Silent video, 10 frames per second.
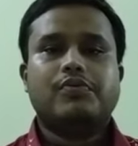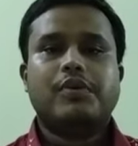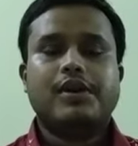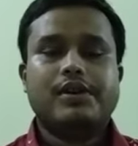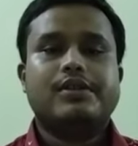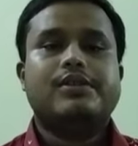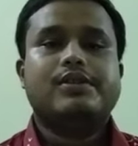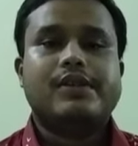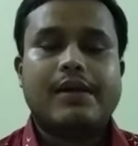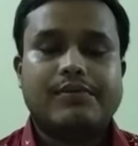one is the
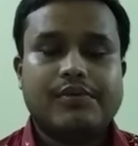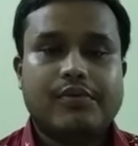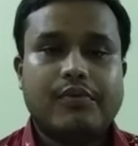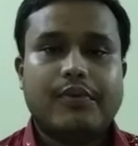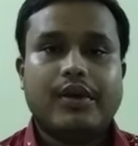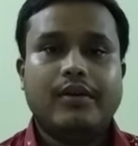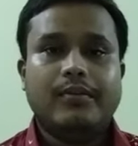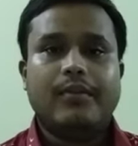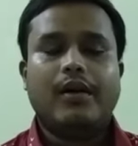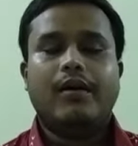chapter where
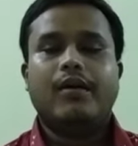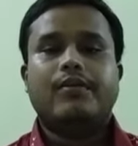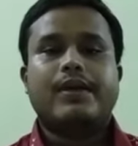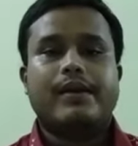the